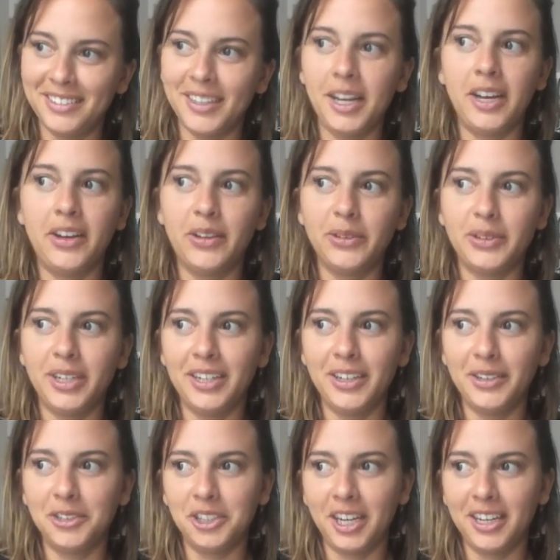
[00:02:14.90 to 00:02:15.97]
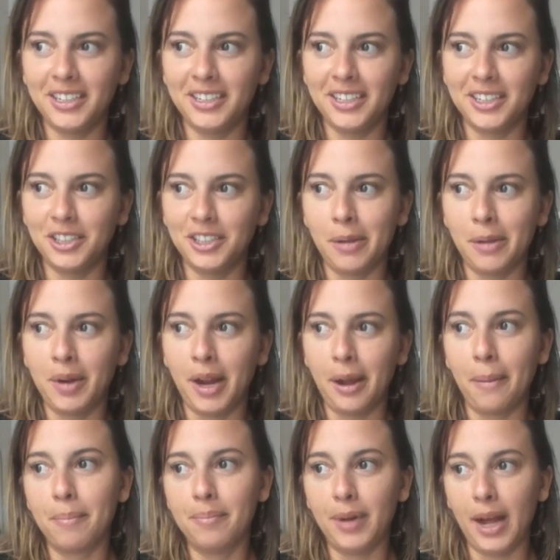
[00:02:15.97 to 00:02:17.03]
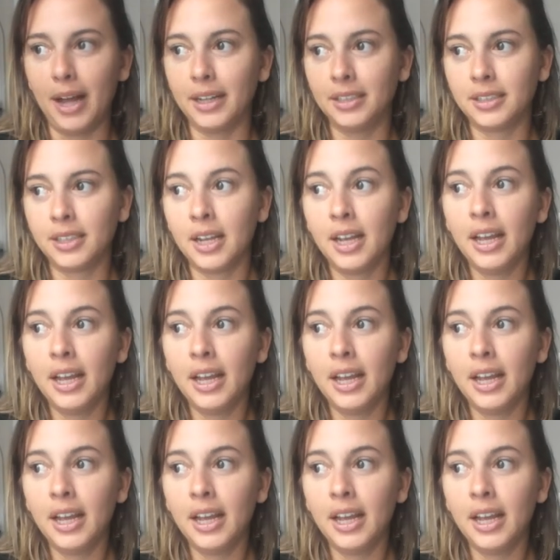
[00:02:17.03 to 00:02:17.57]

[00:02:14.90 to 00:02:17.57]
No tea, no shade to the Gemini, but